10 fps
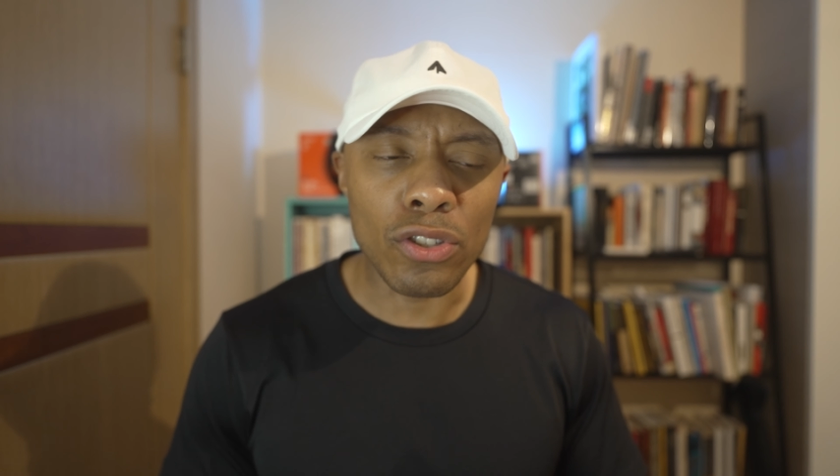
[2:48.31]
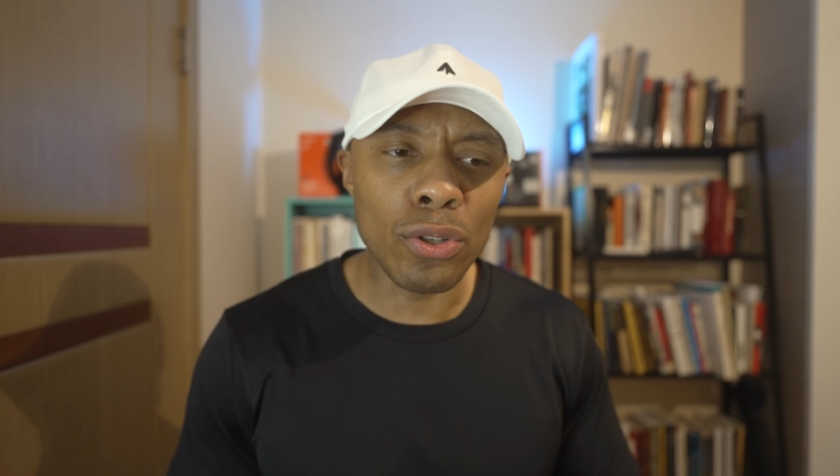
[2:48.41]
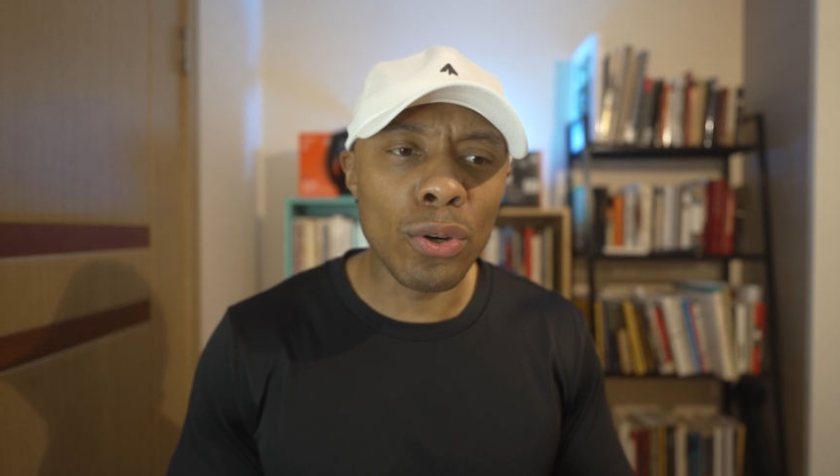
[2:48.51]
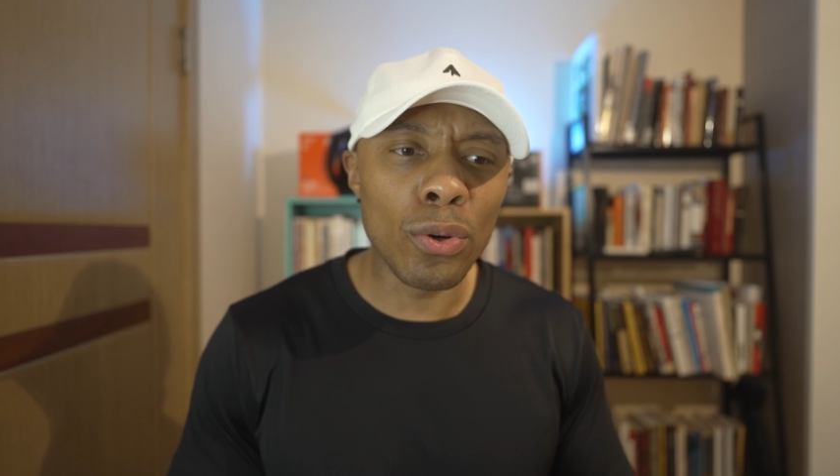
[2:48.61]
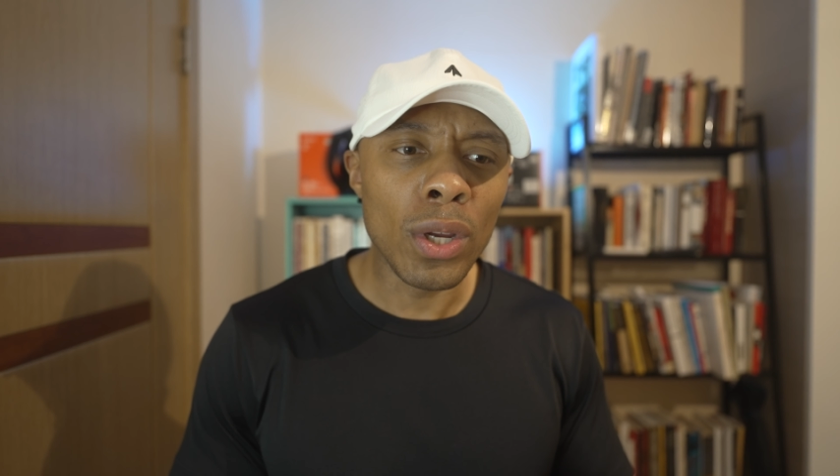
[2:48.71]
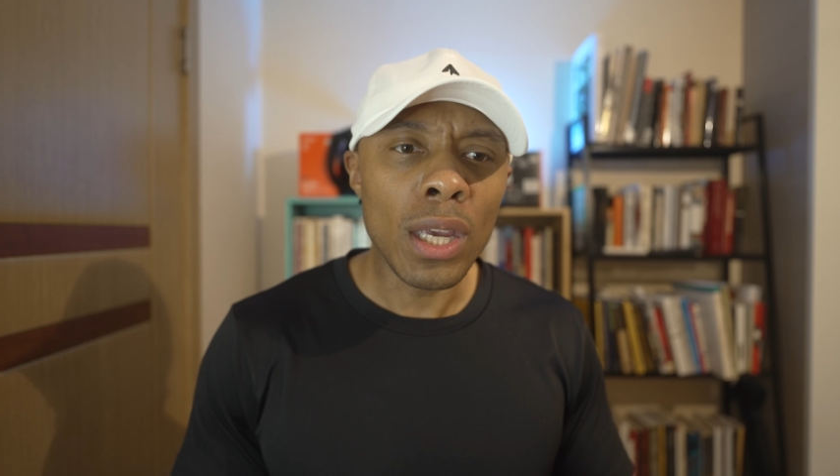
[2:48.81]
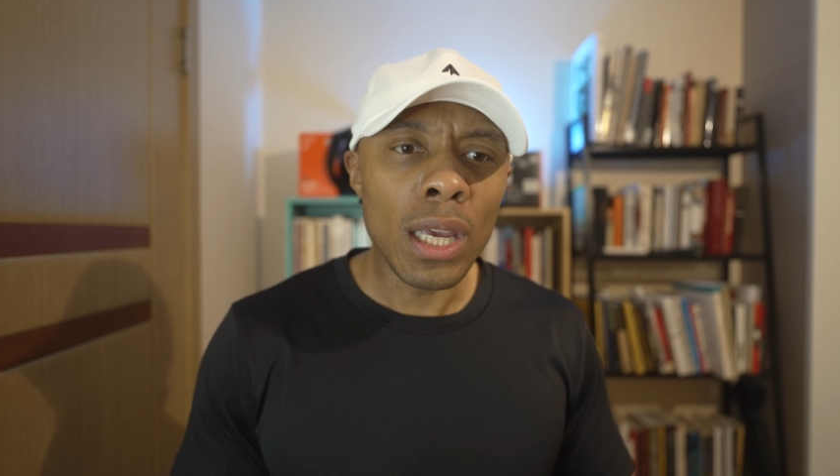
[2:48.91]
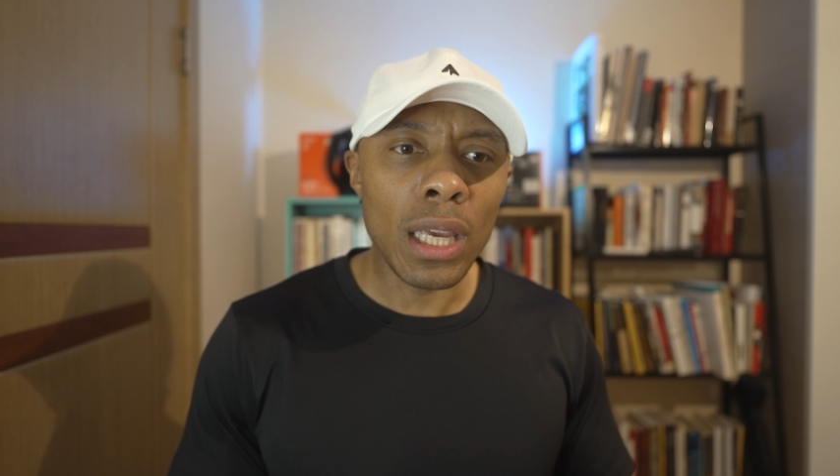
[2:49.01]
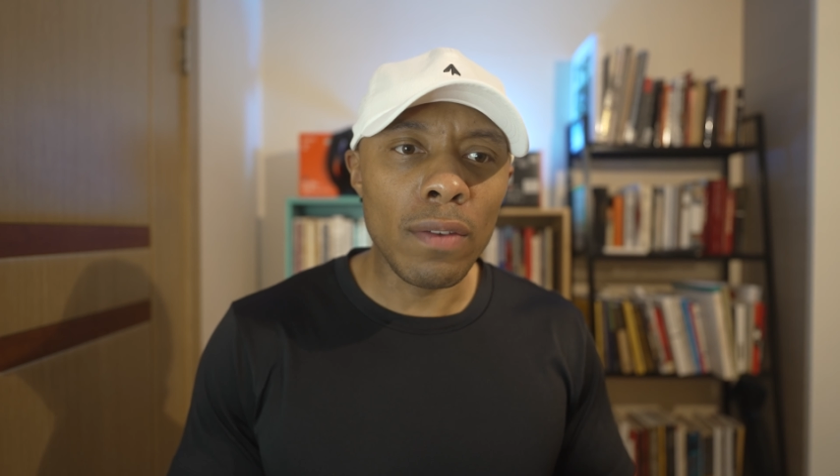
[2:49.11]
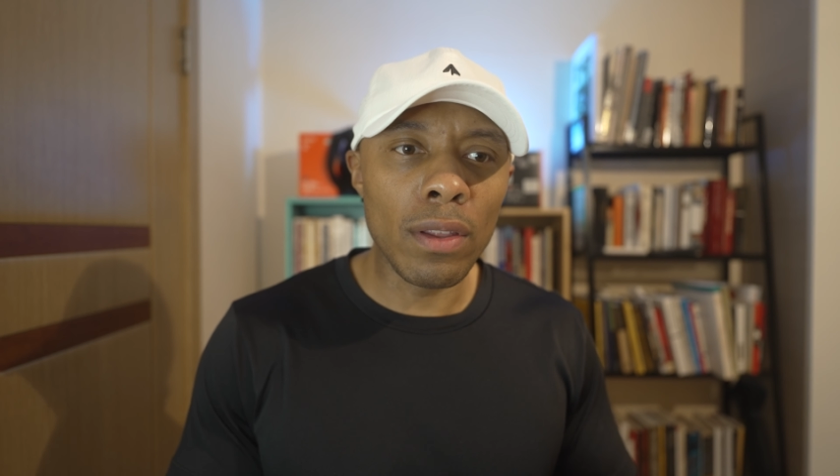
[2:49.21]
So
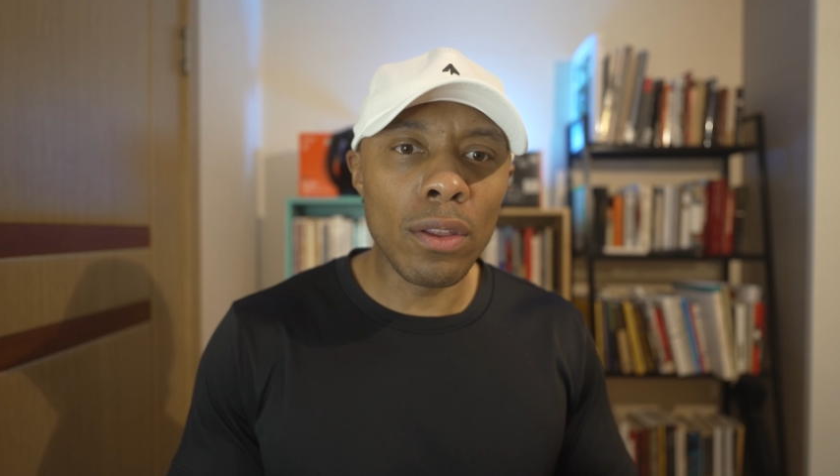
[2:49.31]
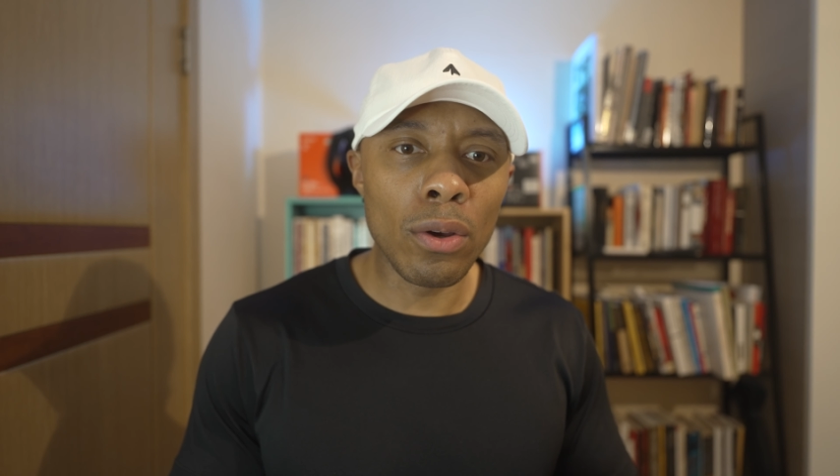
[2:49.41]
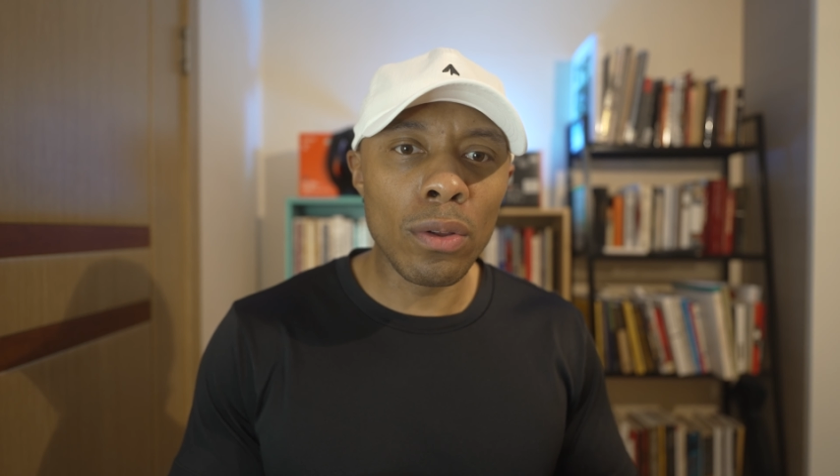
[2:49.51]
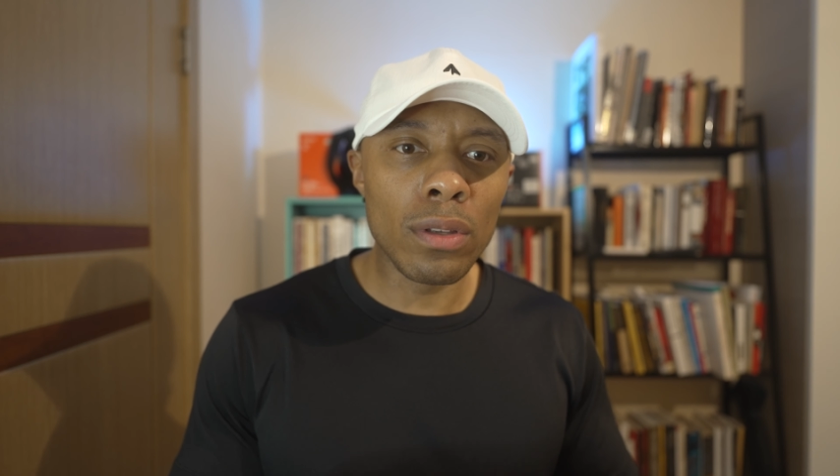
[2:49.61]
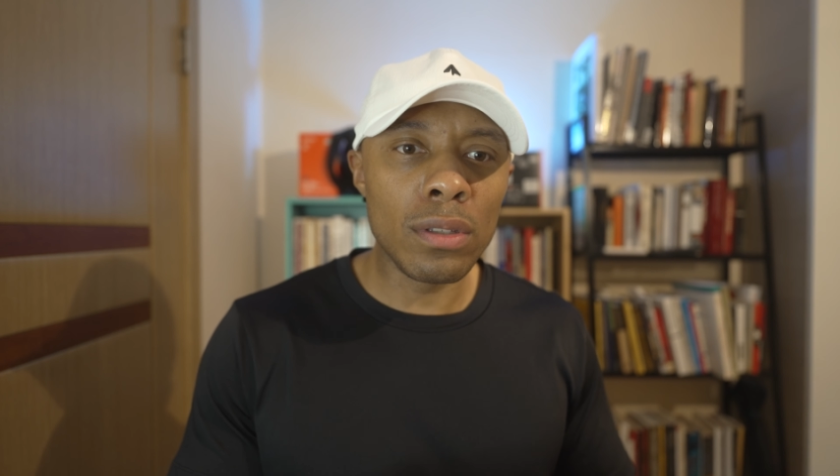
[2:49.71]
even though the